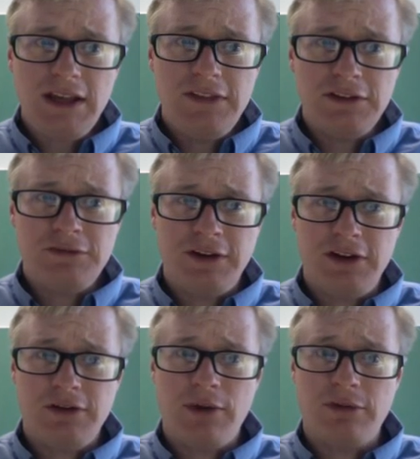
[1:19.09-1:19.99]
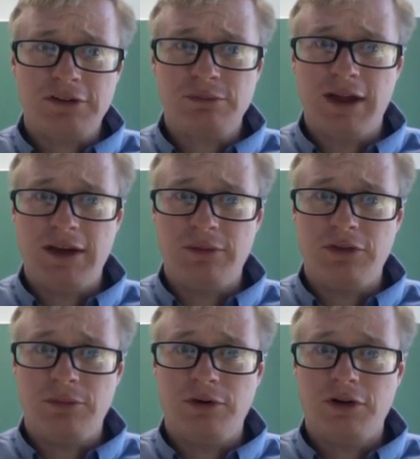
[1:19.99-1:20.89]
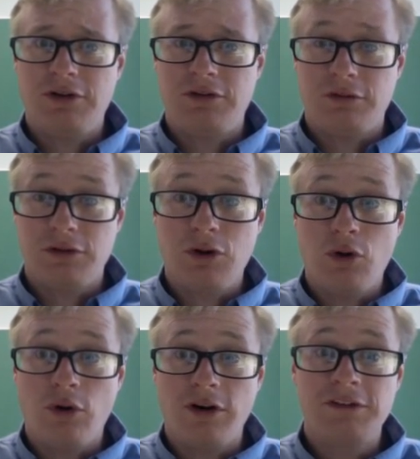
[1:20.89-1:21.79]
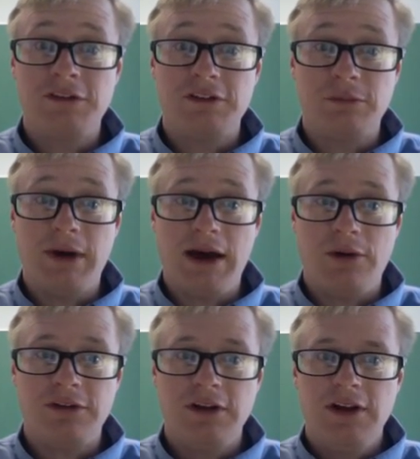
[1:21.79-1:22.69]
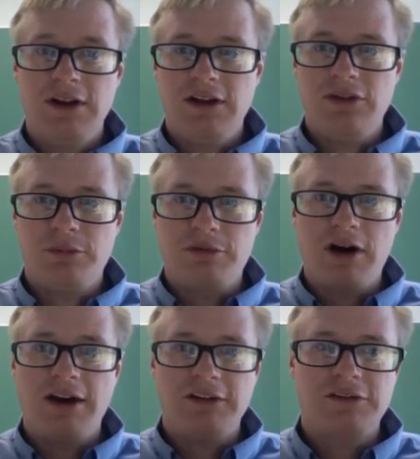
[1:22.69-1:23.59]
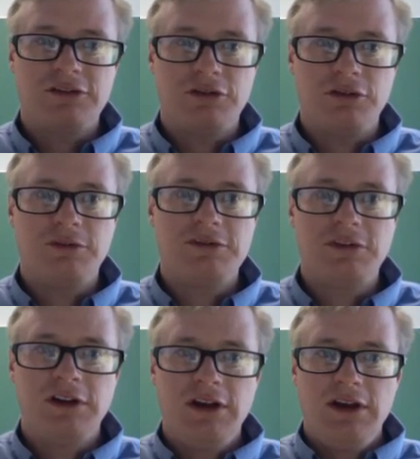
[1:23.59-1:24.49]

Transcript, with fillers: In this video, I will explain what the book or course is about in the broadest terms